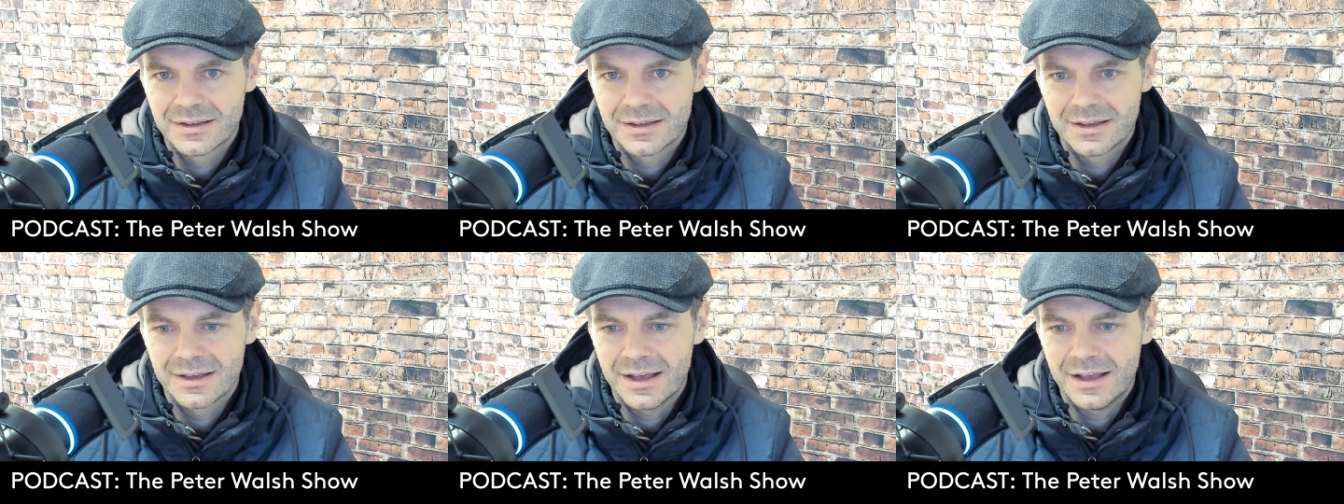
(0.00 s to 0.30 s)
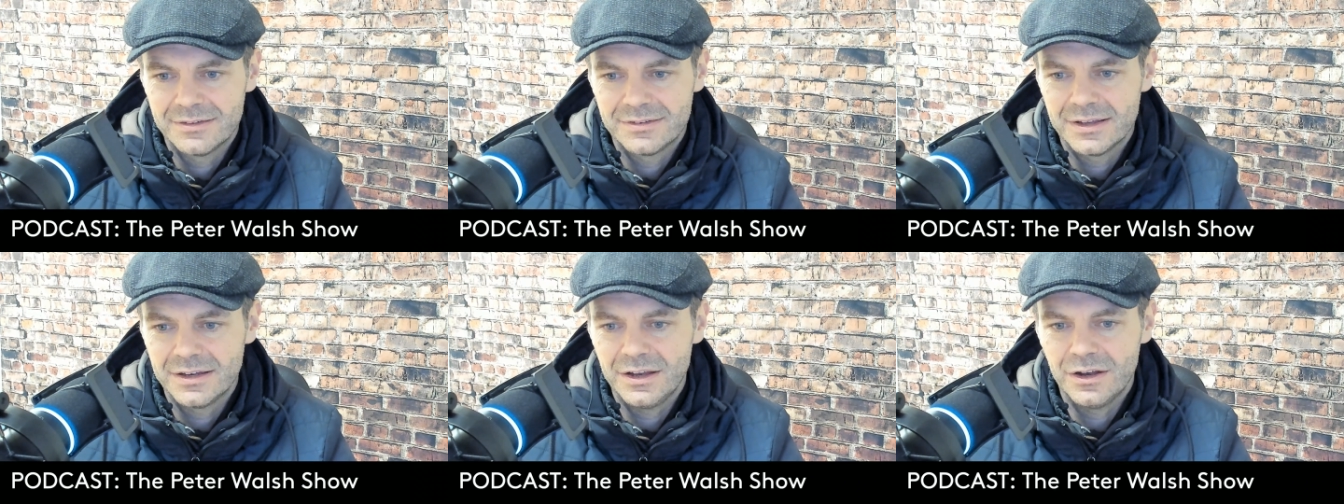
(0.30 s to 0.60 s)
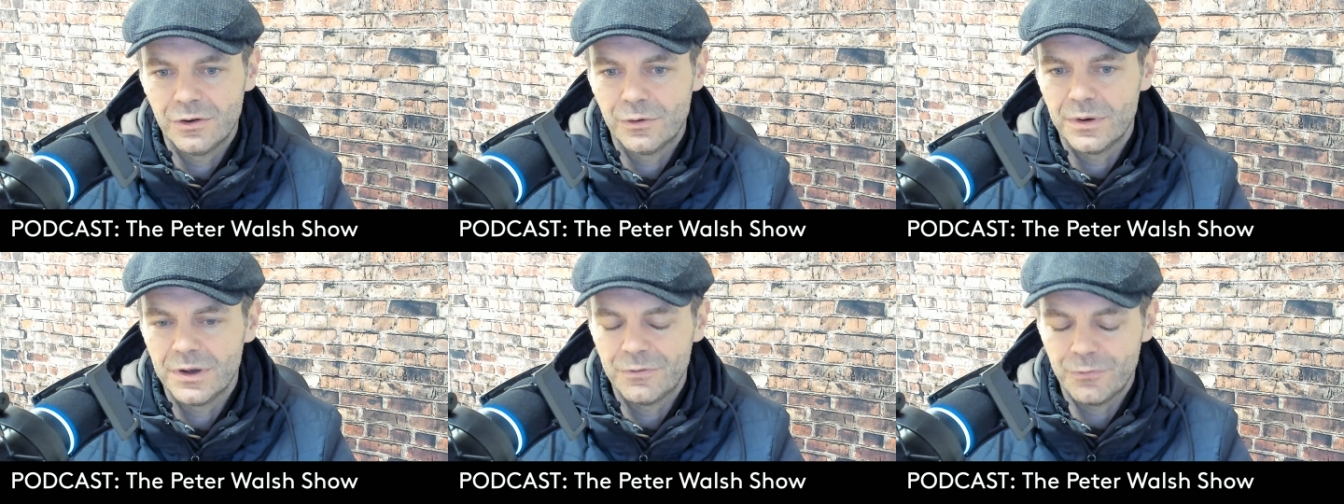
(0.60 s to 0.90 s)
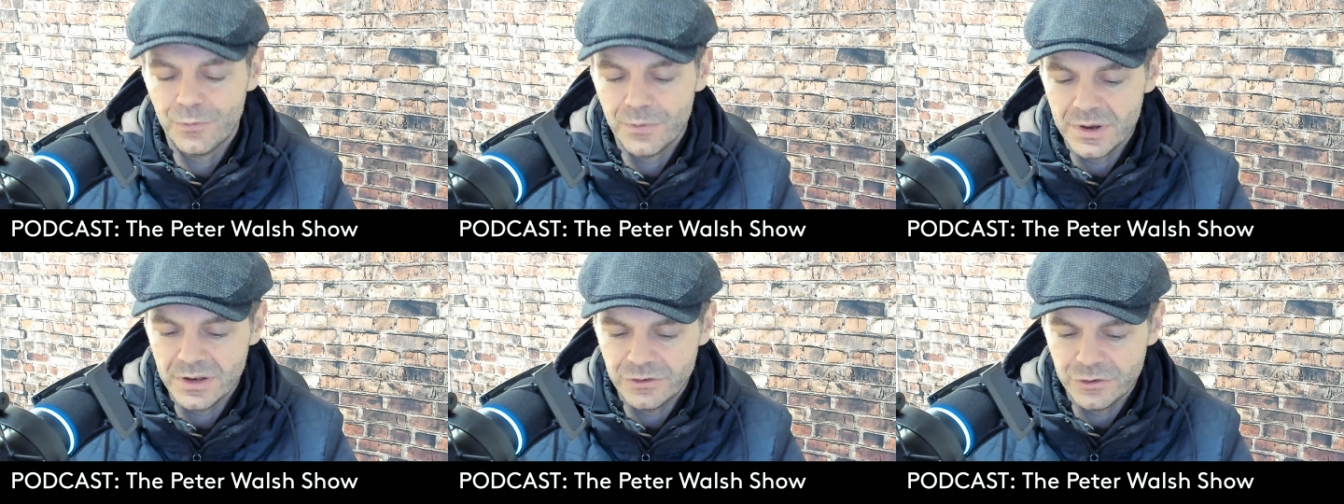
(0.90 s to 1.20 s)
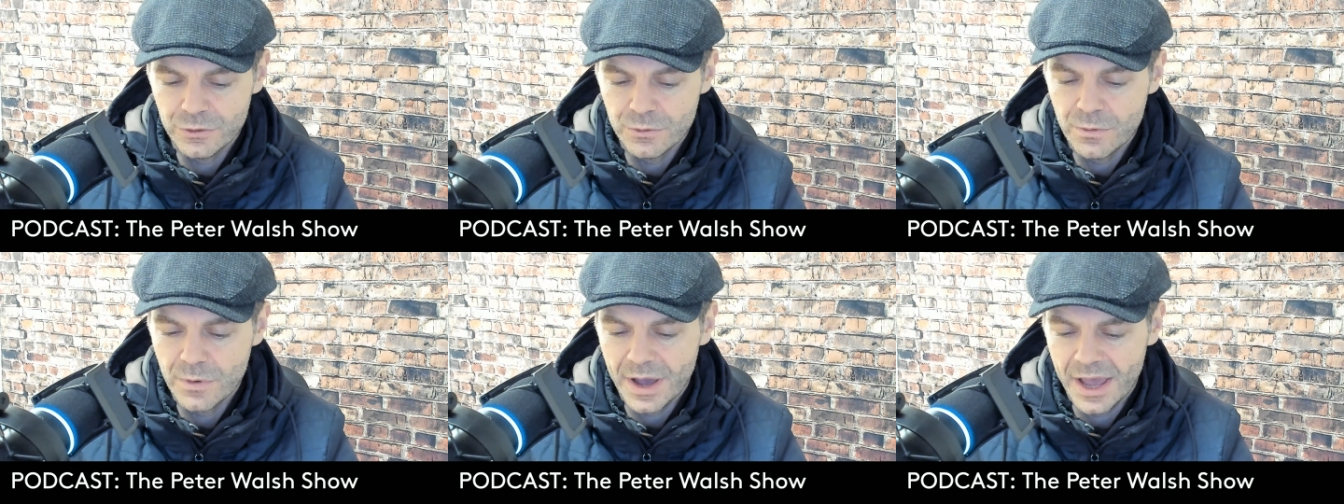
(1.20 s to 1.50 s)
As in, you know, if we
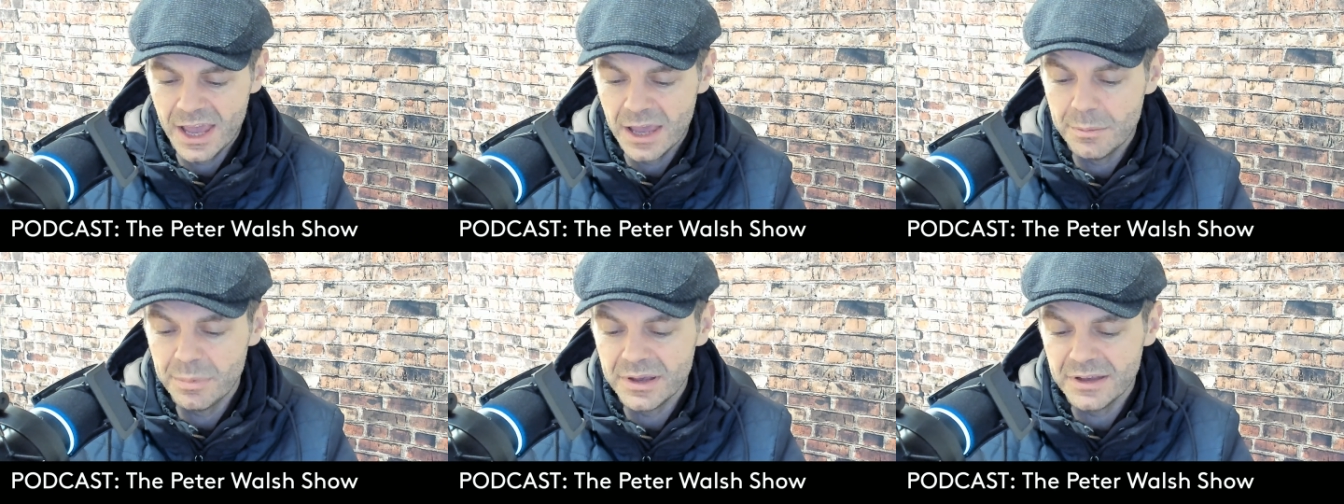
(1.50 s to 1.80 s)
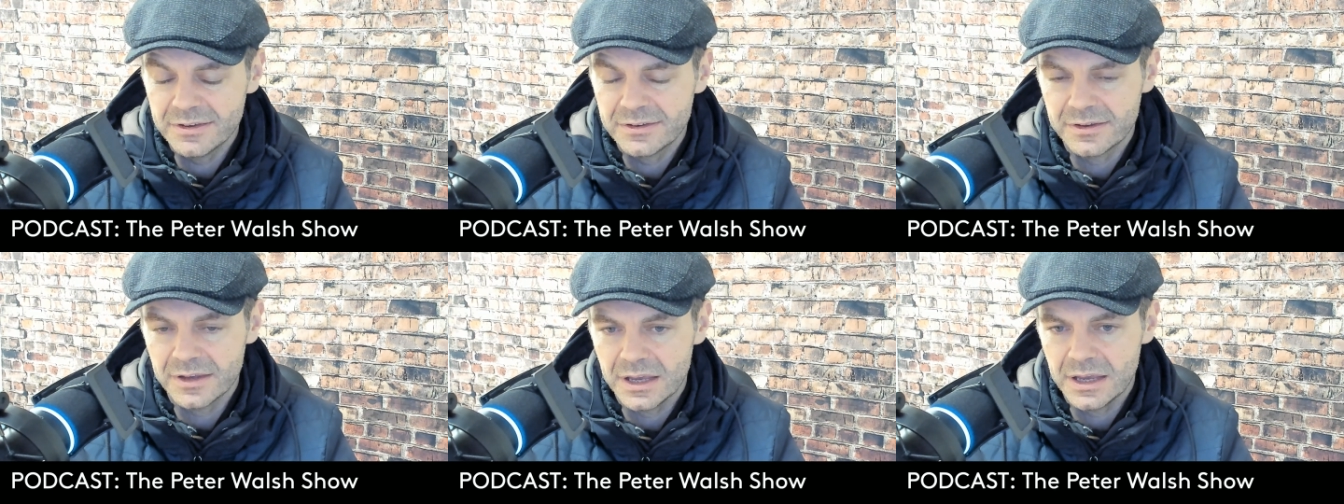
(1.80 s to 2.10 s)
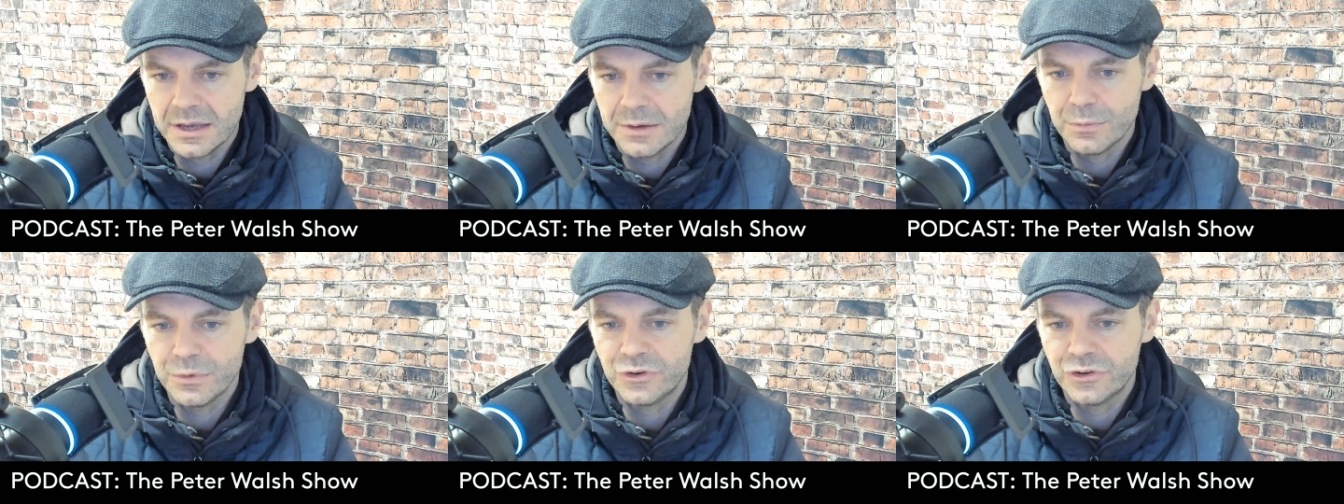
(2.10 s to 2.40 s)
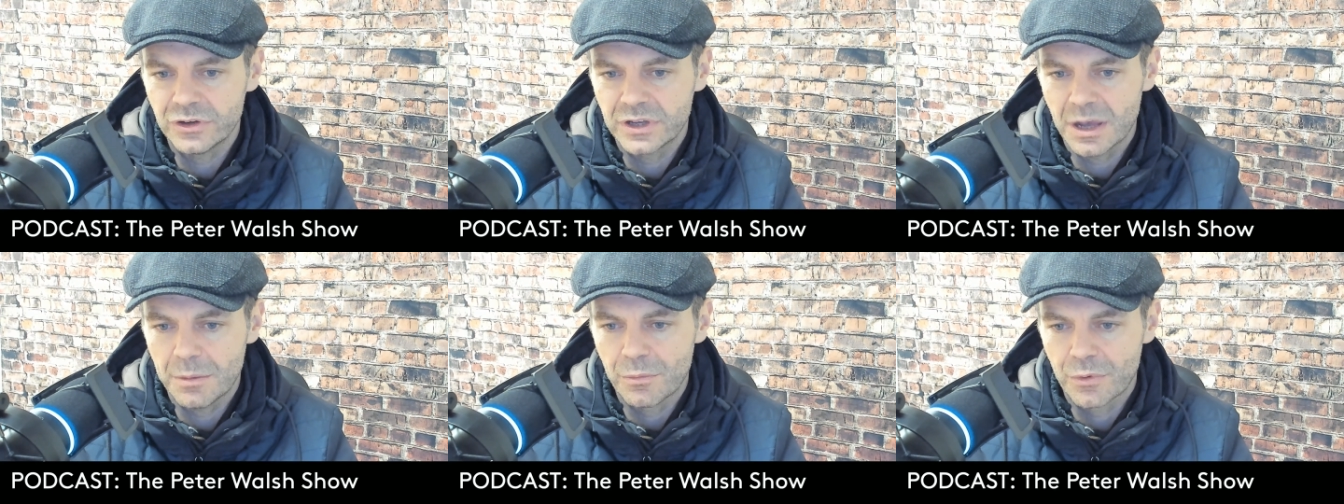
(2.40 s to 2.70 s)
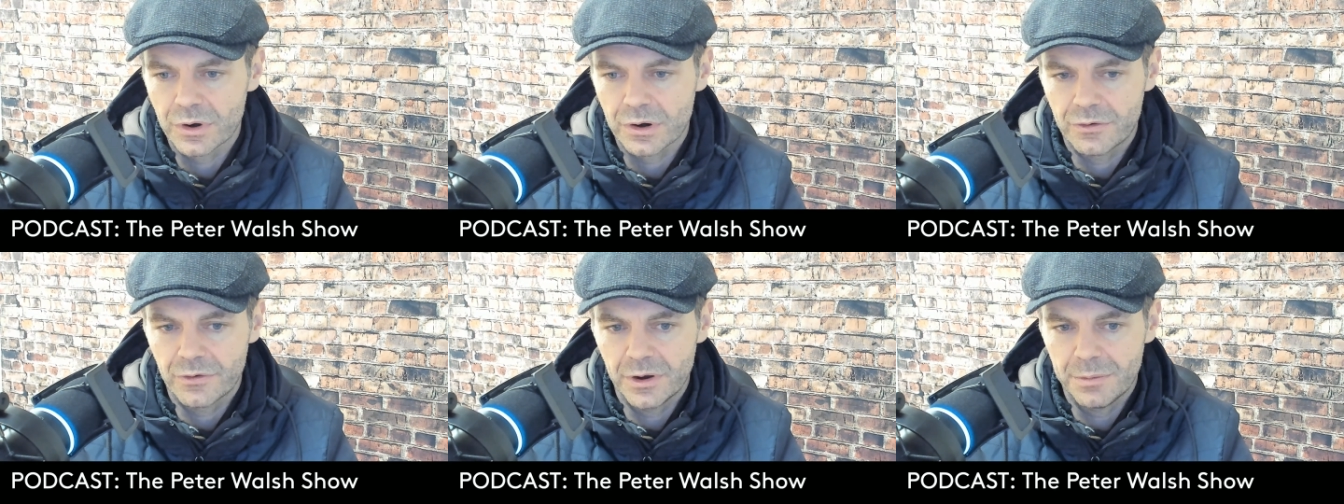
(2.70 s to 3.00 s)
do ABC, we should get more
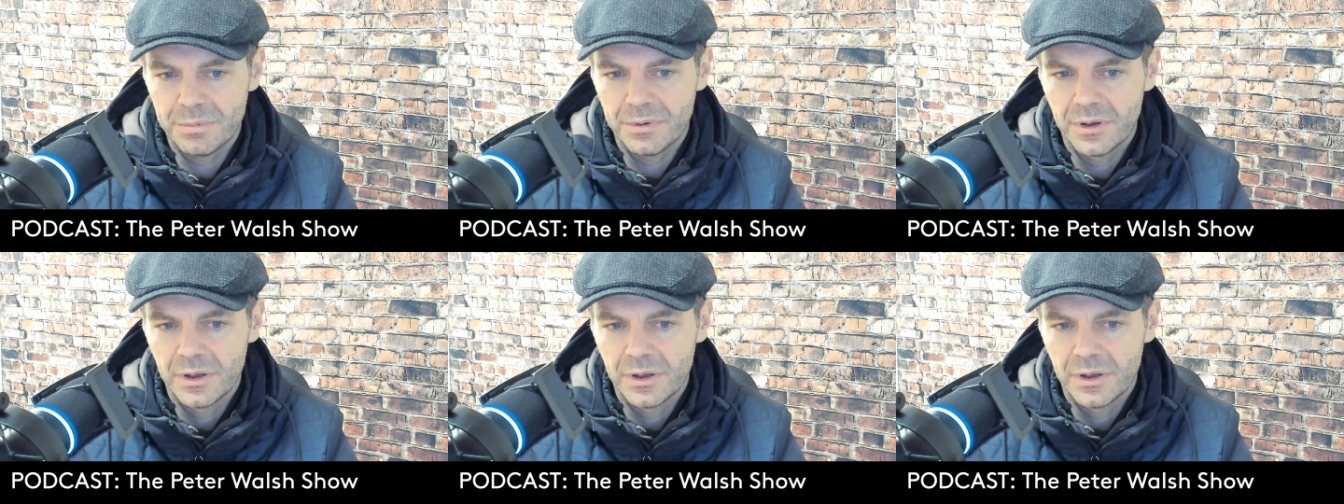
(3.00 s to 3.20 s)
grip,